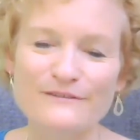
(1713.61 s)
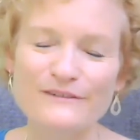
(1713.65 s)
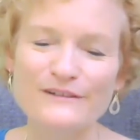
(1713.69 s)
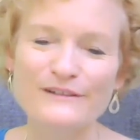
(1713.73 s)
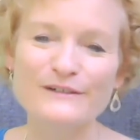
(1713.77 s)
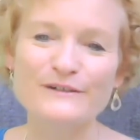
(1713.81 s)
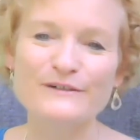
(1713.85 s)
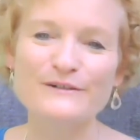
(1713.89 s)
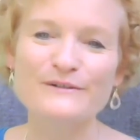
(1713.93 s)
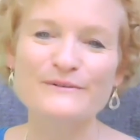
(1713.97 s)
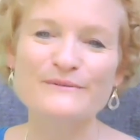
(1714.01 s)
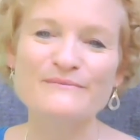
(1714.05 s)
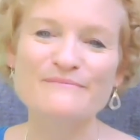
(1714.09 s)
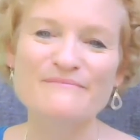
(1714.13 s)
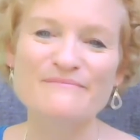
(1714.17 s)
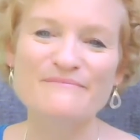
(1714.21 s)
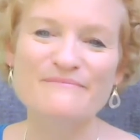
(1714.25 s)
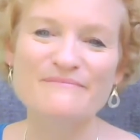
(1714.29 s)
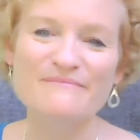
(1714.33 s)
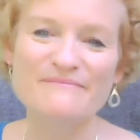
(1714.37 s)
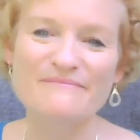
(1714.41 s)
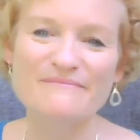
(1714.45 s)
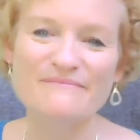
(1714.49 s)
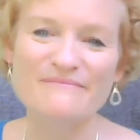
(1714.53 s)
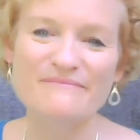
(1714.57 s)
little
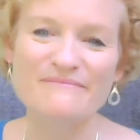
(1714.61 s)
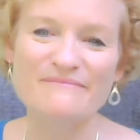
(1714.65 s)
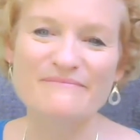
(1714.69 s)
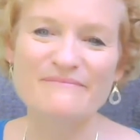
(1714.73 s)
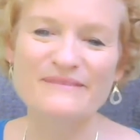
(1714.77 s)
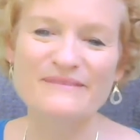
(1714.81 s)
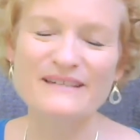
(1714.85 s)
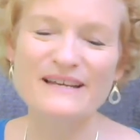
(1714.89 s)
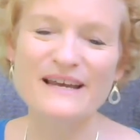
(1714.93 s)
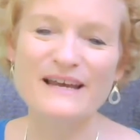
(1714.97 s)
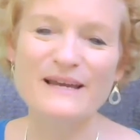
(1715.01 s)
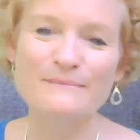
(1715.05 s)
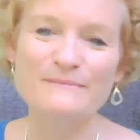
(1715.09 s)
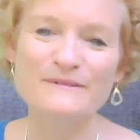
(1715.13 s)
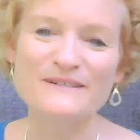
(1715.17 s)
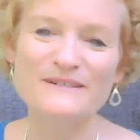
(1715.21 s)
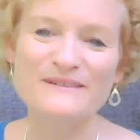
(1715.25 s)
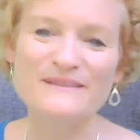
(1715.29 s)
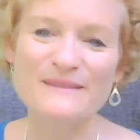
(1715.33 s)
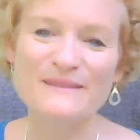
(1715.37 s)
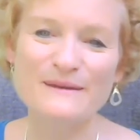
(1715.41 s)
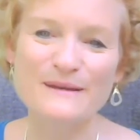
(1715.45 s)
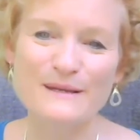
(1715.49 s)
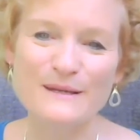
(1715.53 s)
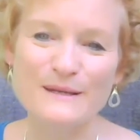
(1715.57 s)
time
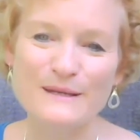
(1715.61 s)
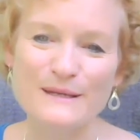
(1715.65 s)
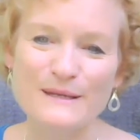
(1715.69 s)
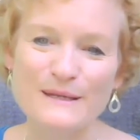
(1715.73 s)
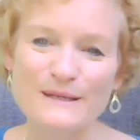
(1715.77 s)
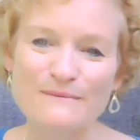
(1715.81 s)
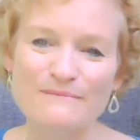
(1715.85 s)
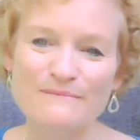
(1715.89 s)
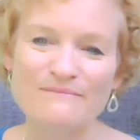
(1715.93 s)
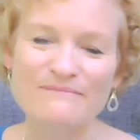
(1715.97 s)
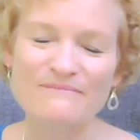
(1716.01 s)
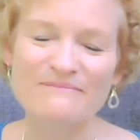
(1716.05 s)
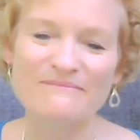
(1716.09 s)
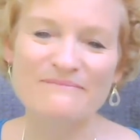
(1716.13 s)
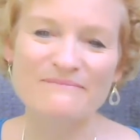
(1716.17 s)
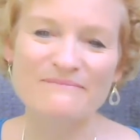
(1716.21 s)
to think and